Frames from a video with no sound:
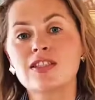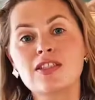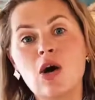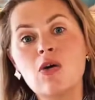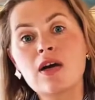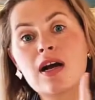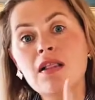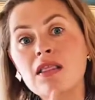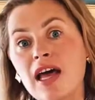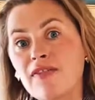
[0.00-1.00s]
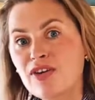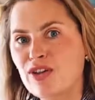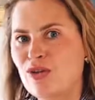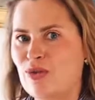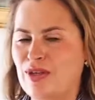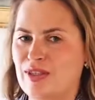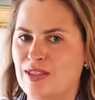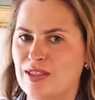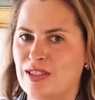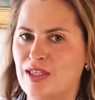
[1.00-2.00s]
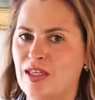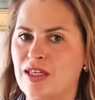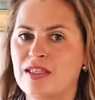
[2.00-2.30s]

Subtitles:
So clever lawyers